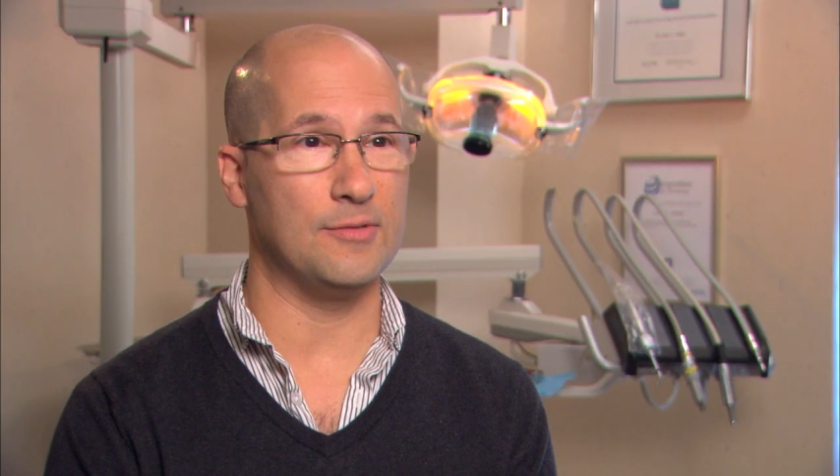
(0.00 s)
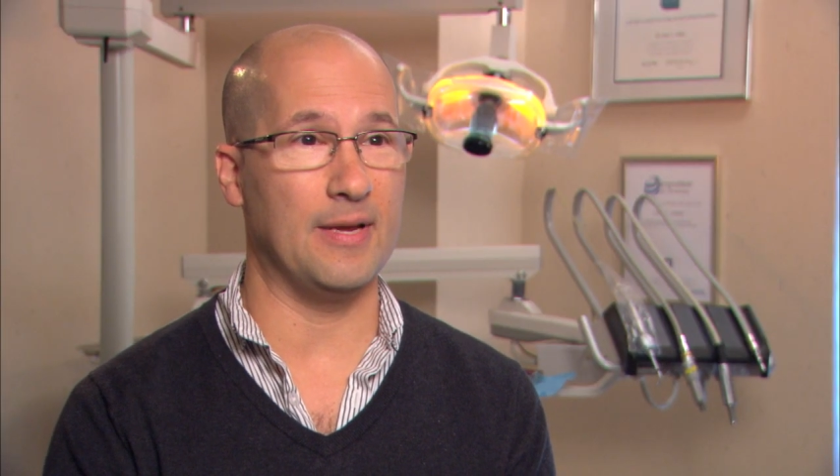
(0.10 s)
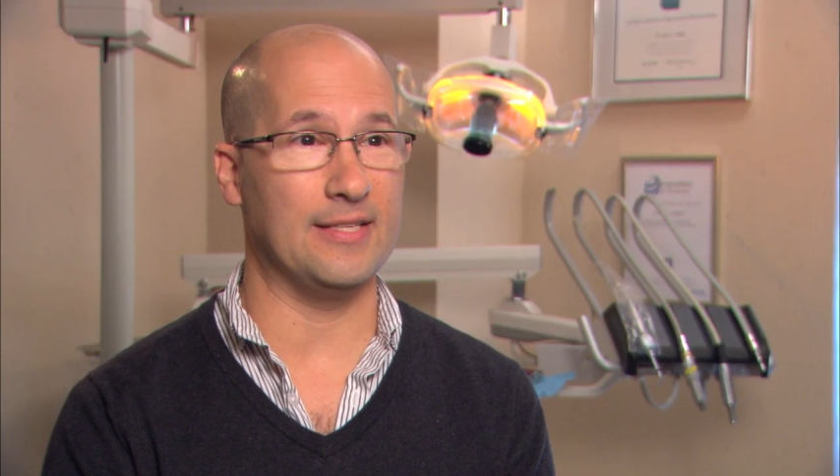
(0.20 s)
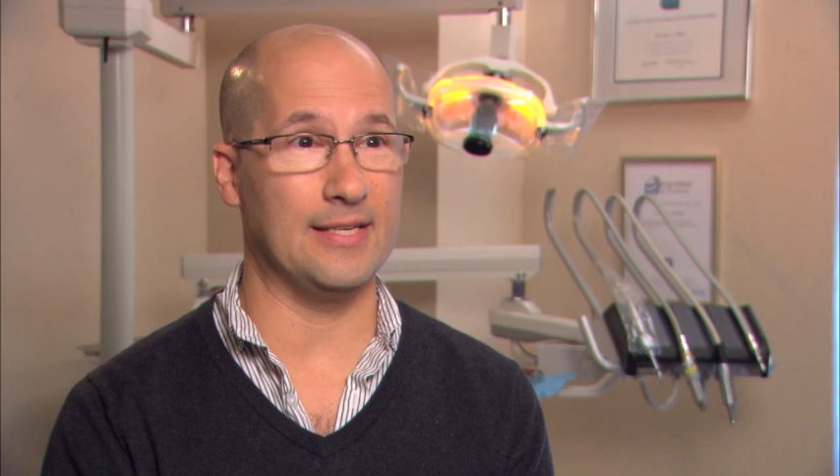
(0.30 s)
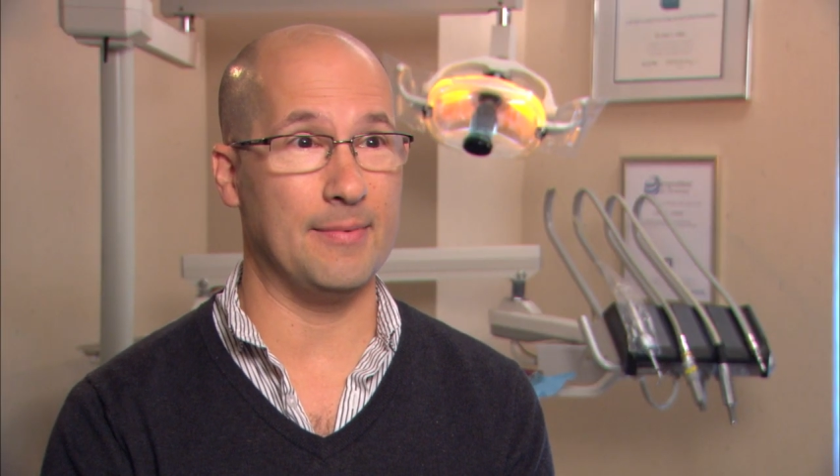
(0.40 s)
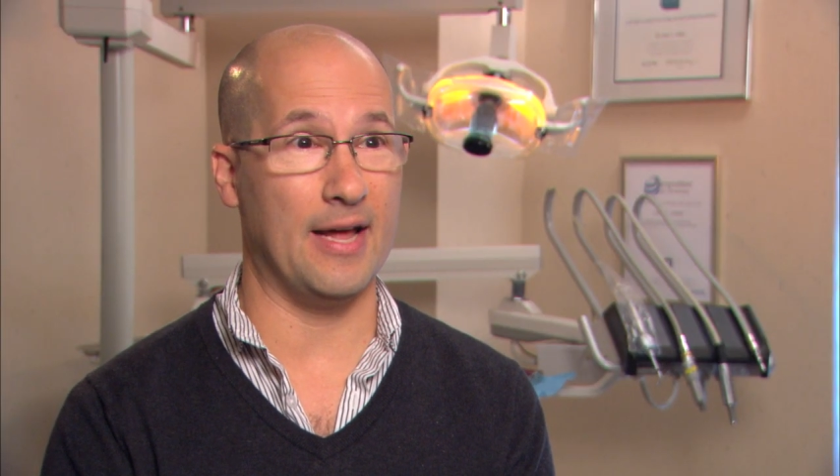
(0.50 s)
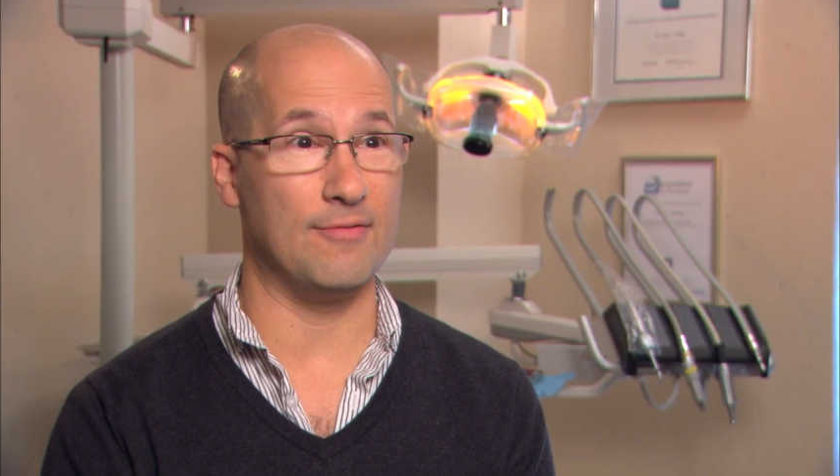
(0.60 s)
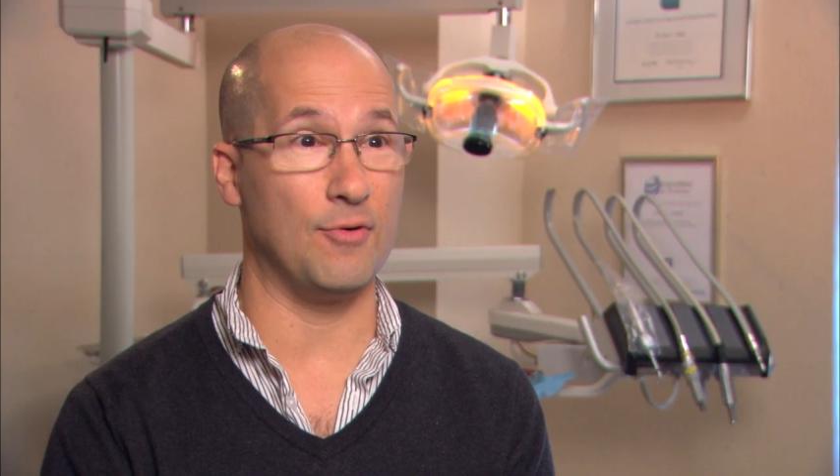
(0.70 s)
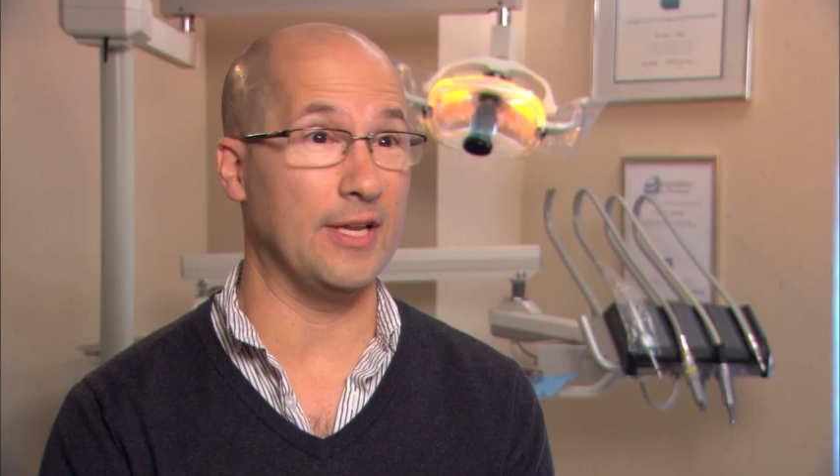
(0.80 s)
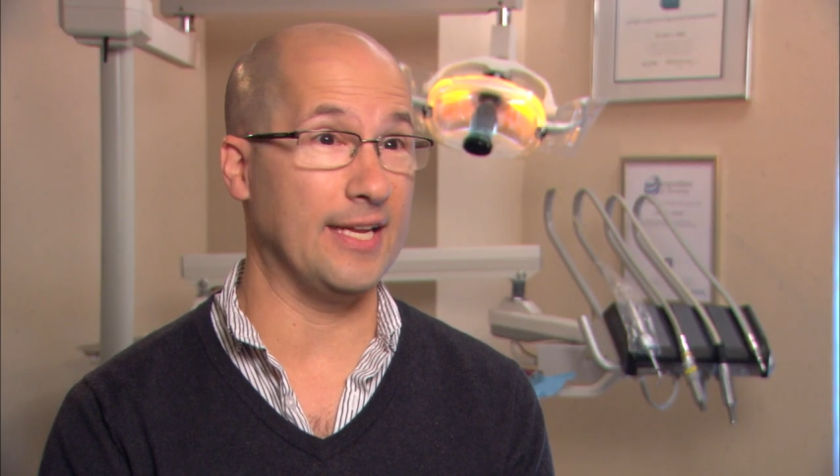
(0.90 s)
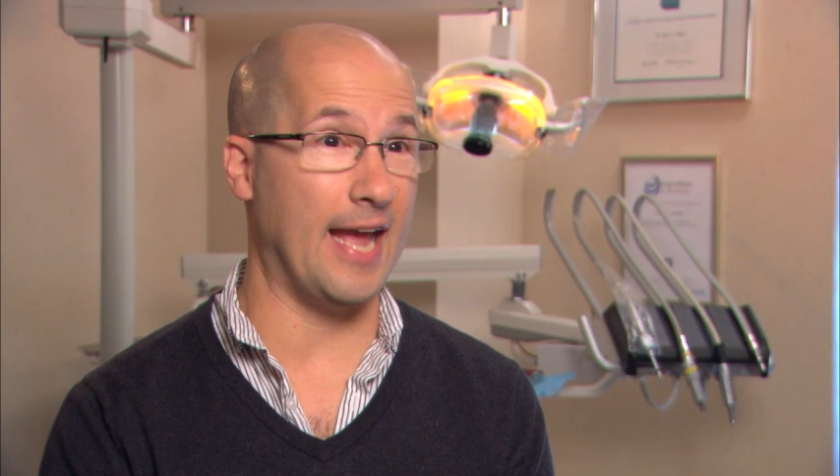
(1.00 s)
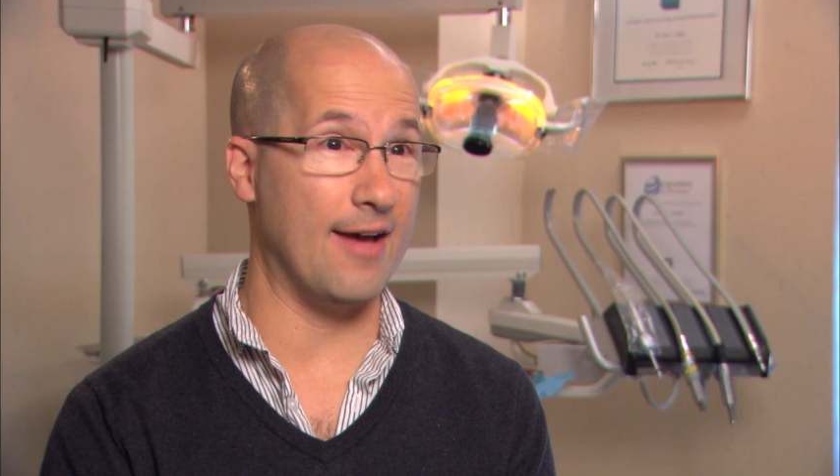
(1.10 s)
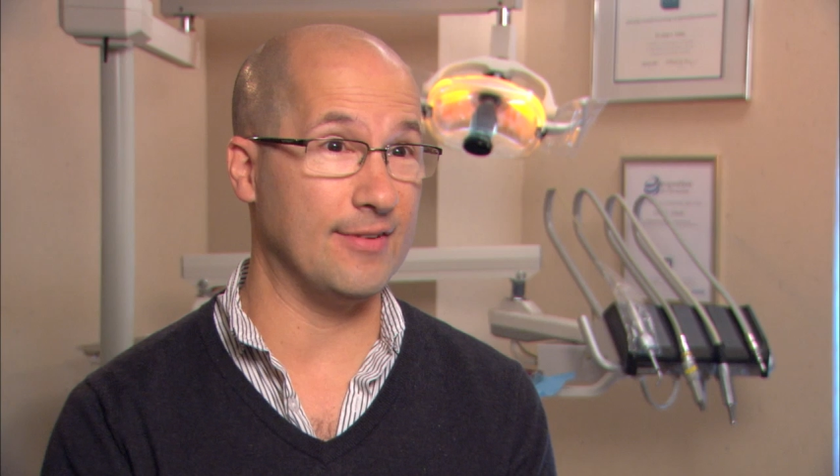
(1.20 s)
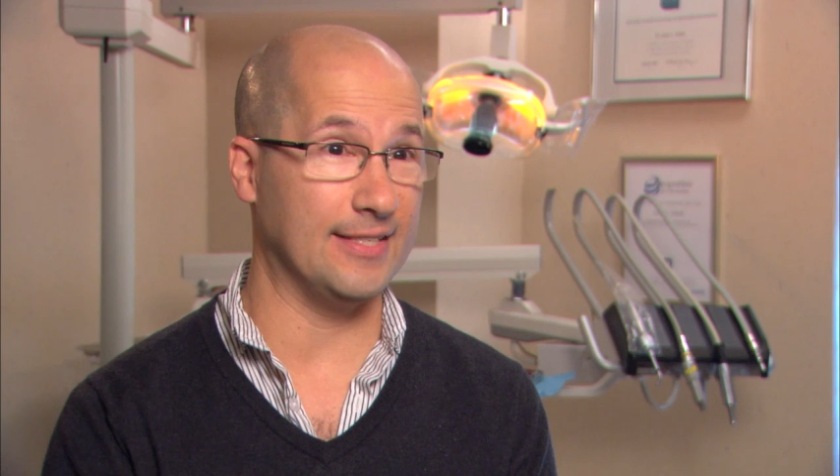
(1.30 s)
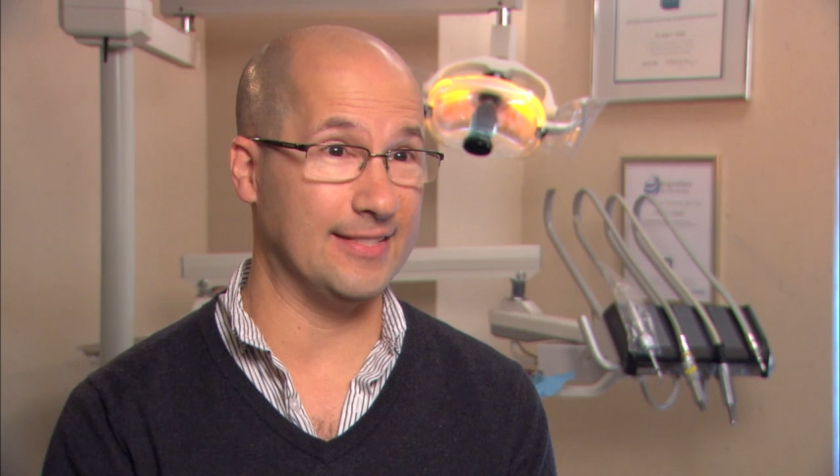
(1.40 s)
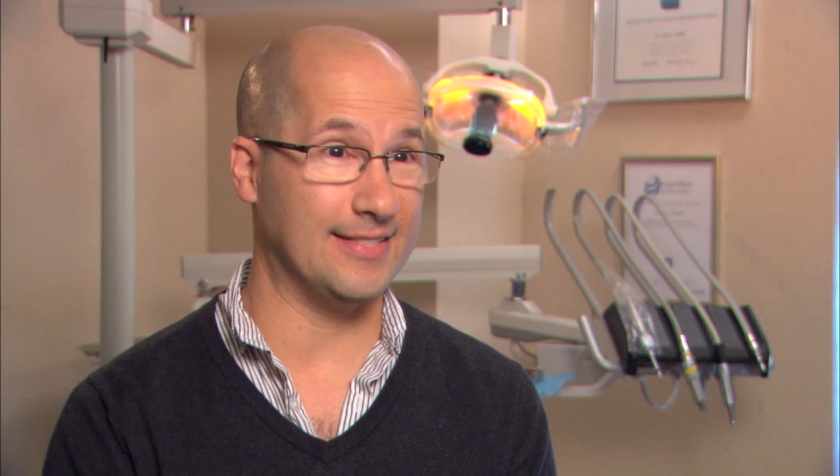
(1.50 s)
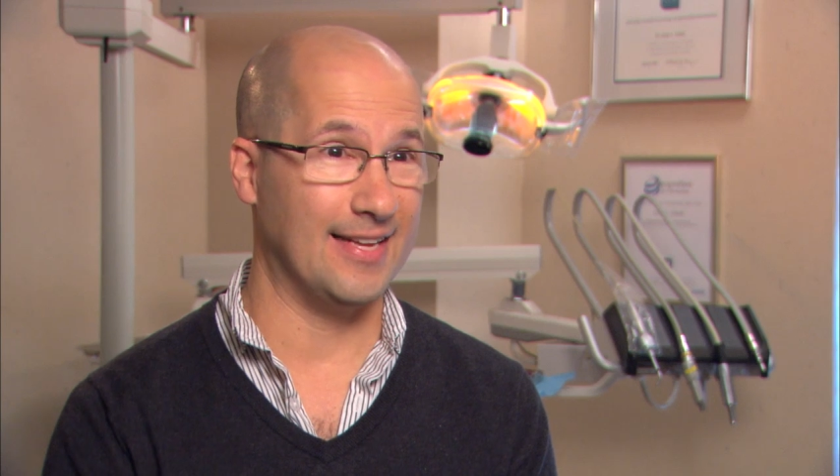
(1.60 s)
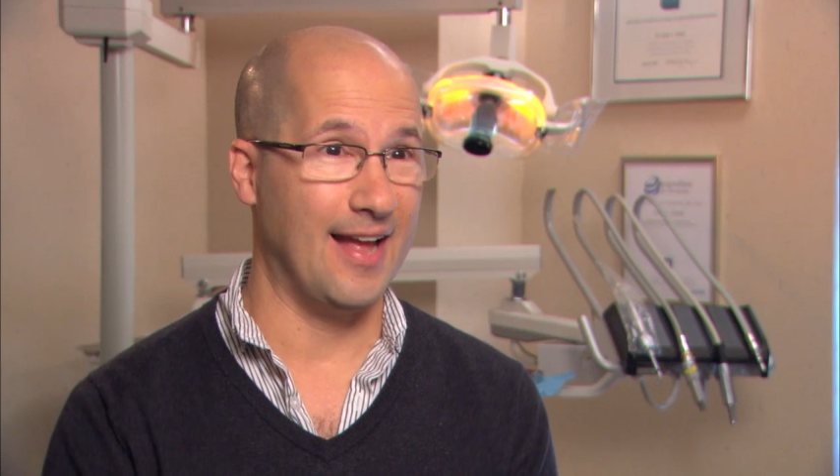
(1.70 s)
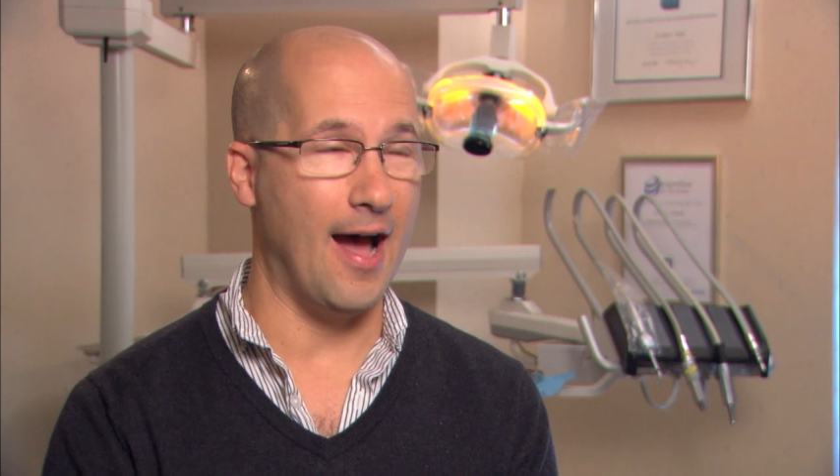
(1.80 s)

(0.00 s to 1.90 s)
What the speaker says: basically about avoiding cavities.